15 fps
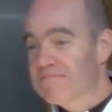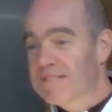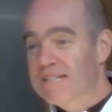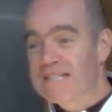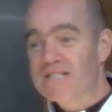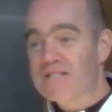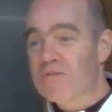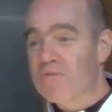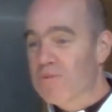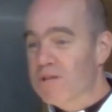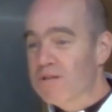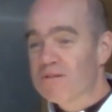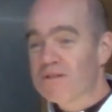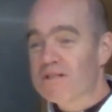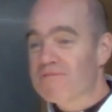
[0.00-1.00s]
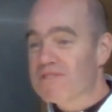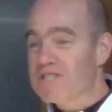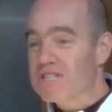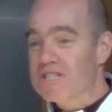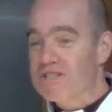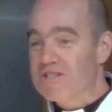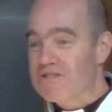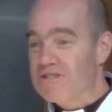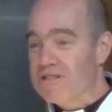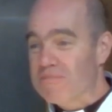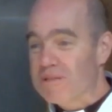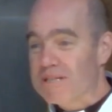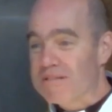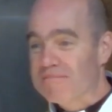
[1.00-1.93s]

It's a real conversation stopper.